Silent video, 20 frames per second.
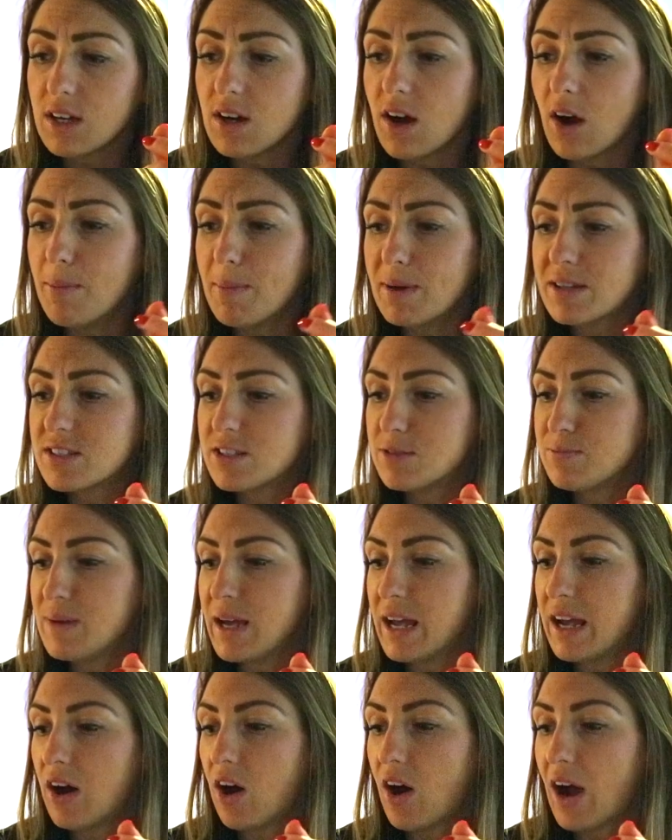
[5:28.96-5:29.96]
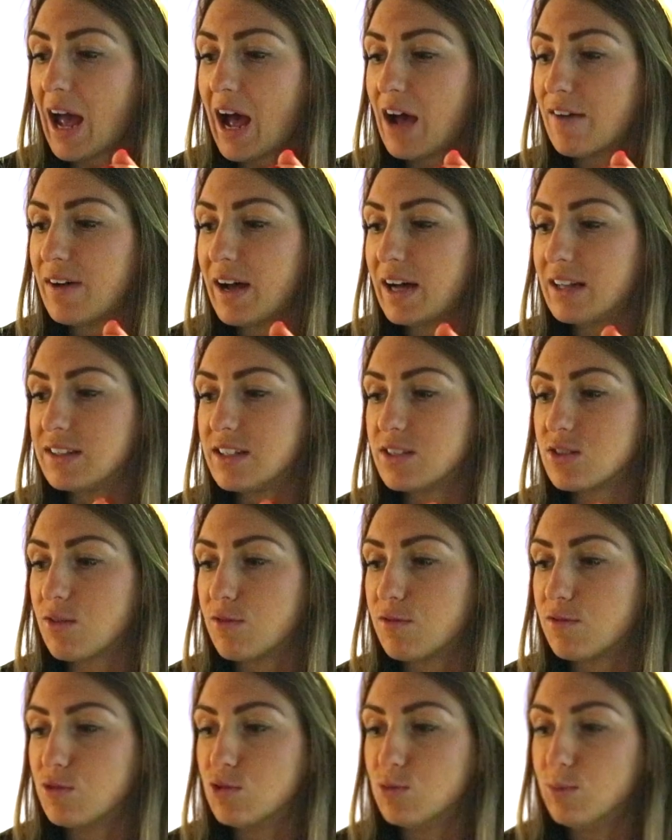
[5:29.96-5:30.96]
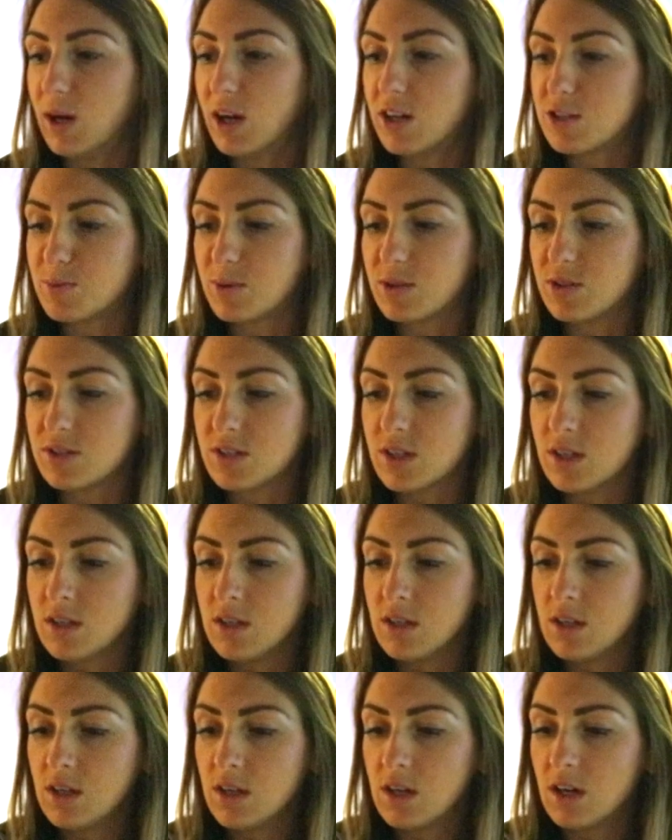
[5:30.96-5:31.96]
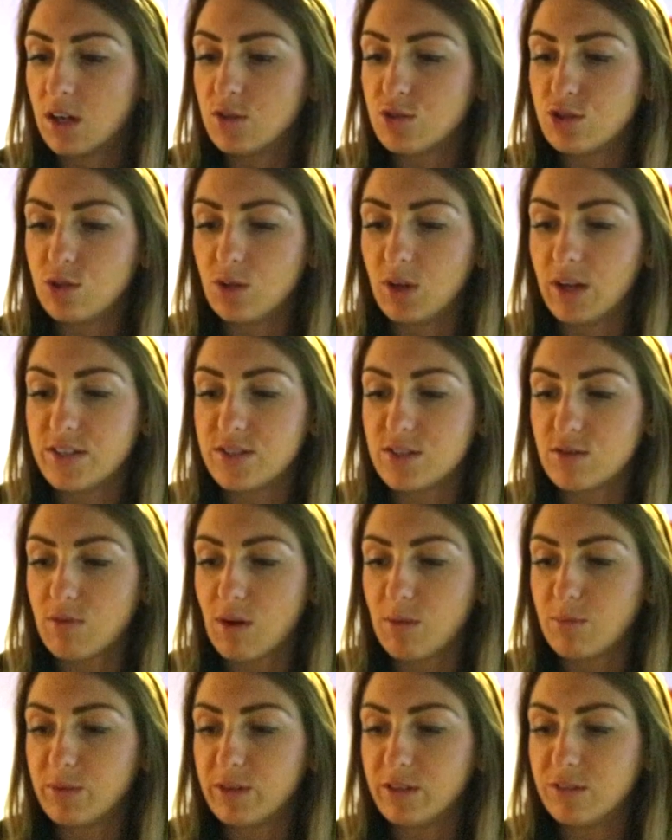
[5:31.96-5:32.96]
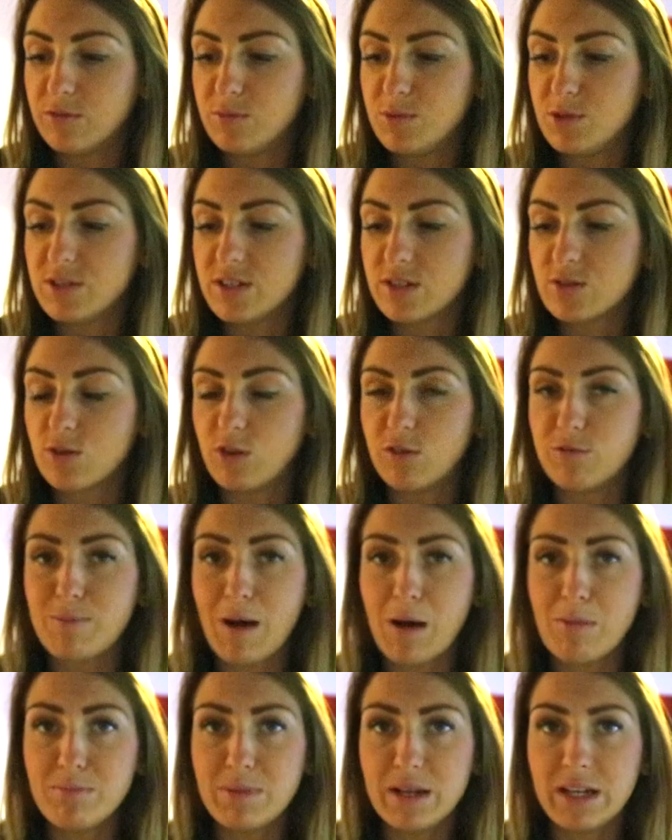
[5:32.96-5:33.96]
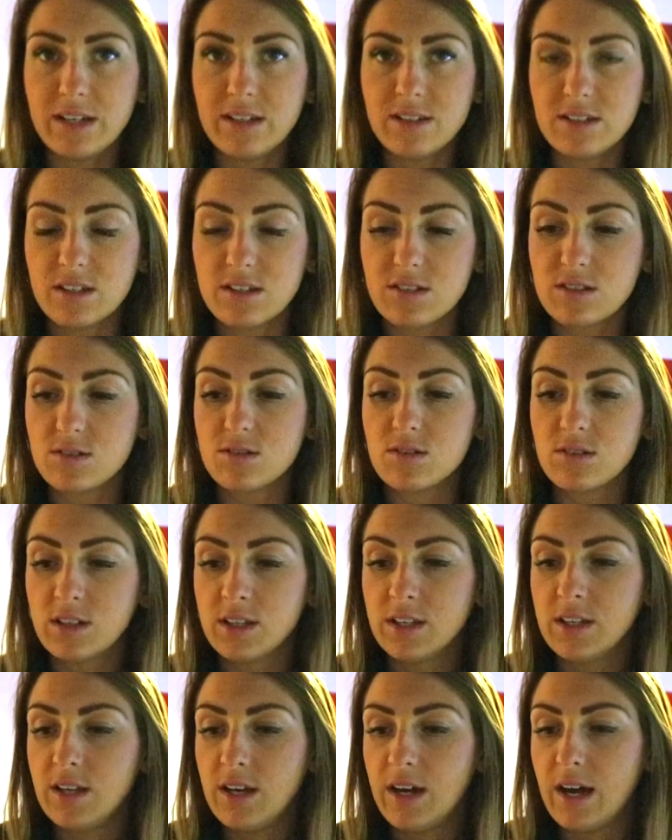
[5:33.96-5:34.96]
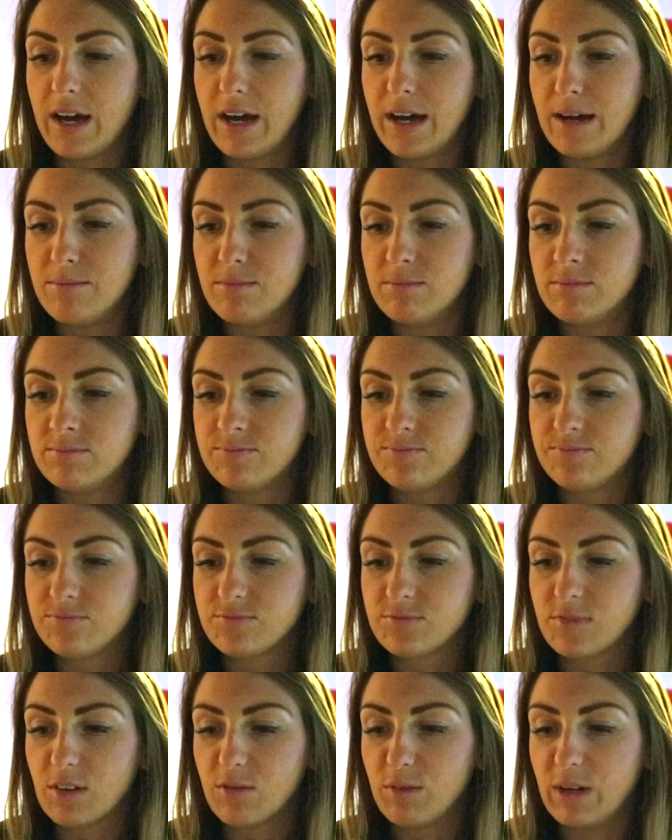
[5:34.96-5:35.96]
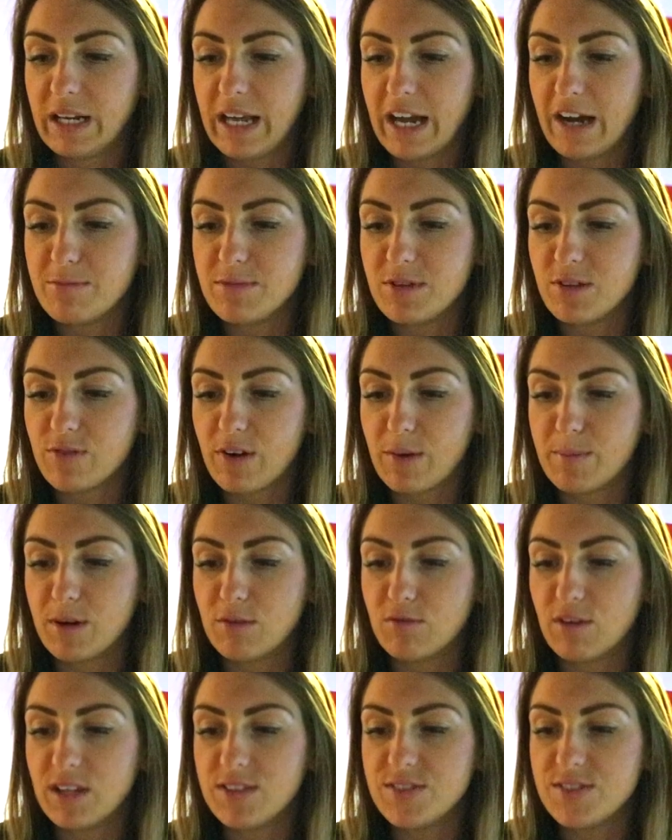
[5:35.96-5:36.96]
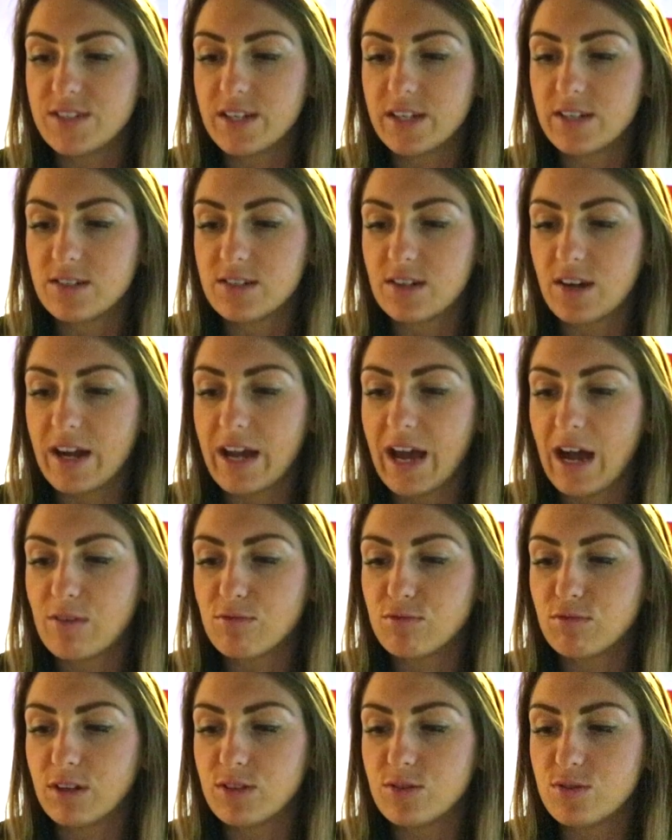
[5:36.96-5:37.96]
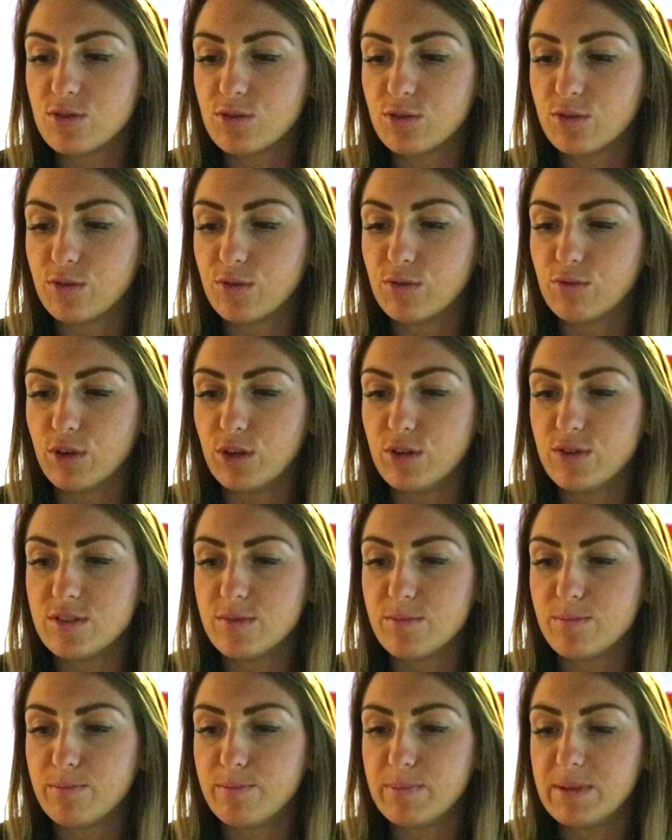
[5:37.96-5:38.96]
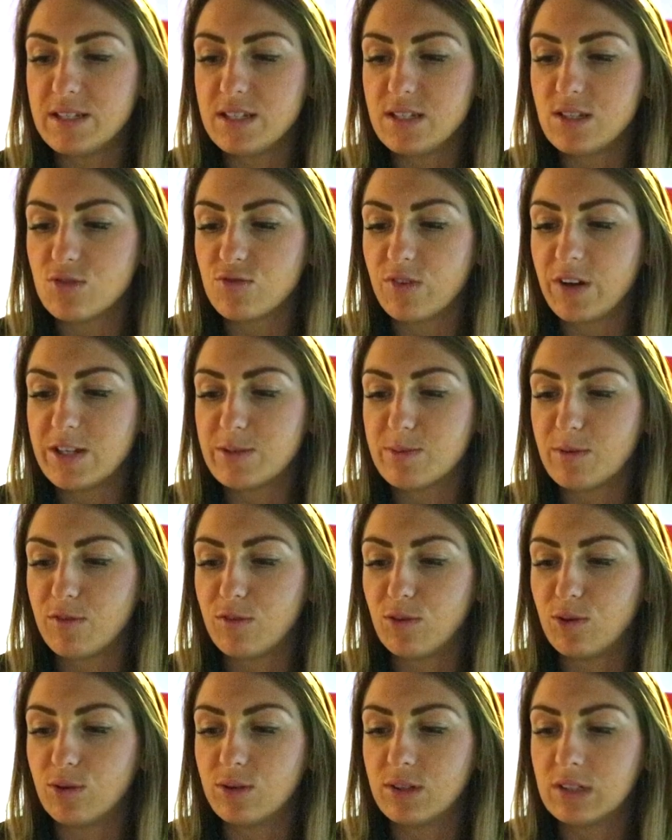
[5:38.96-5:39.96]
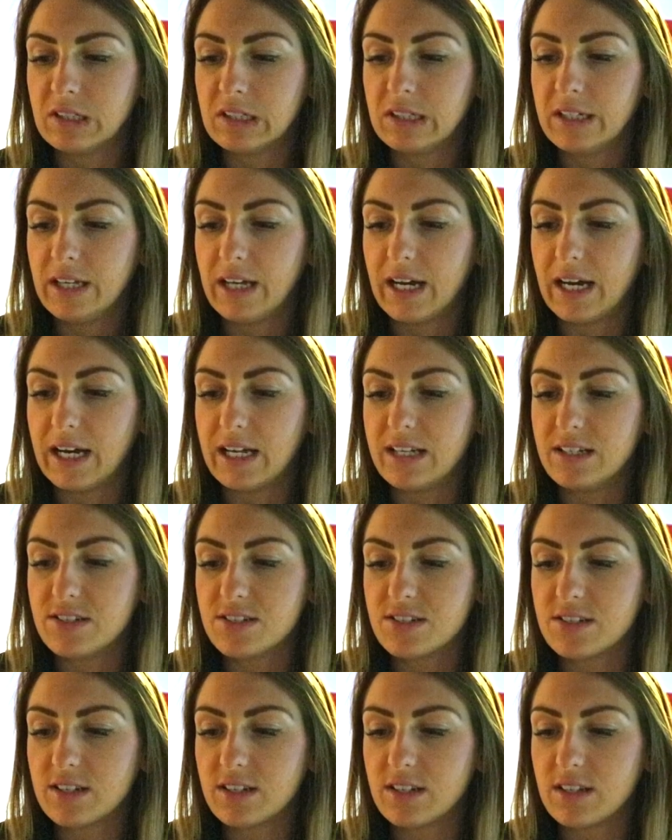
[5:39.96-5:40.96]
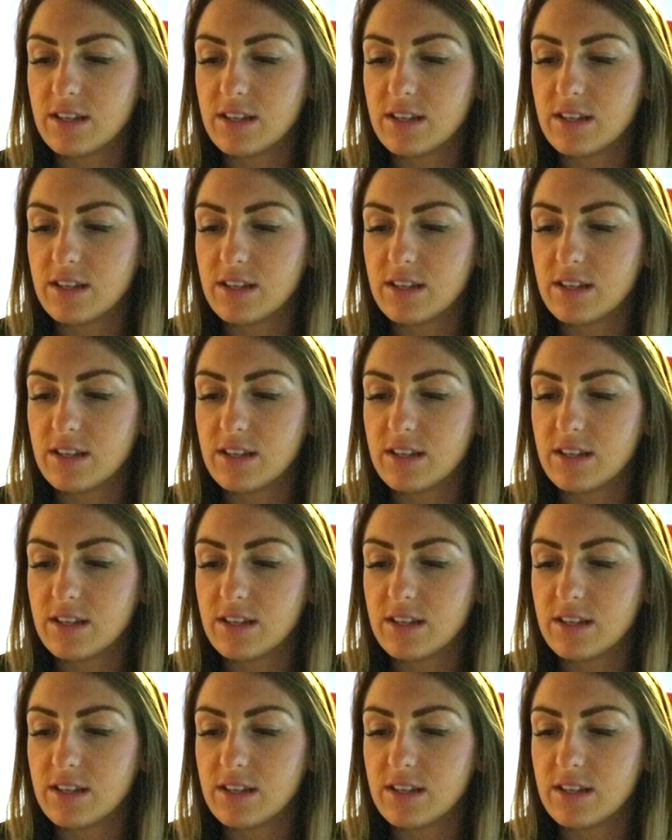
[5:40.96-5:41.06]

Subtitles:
I must admit I have had this on full blast because I do like to run with music sort of pumping. It does really help me throughout my runs, and I have run sort of through some busy streets before, and